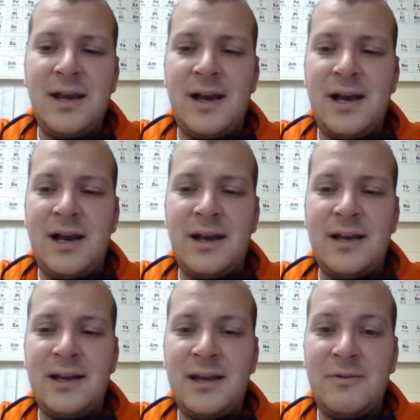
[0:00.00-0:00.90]
uh,
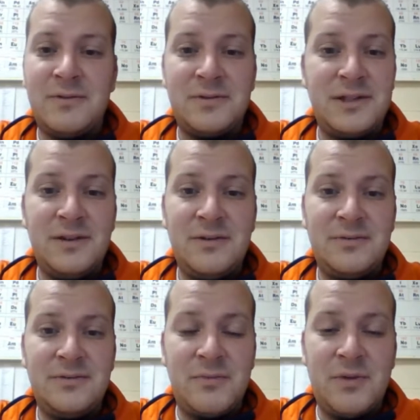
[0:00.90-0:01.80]
and we'll see you
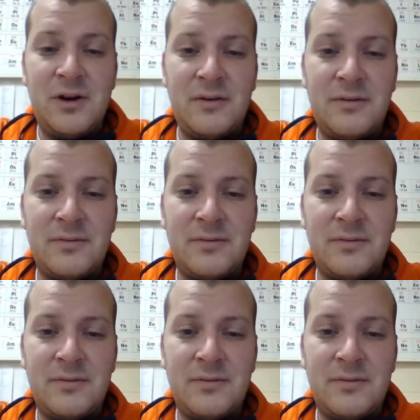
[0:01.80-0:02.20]
tomorrow.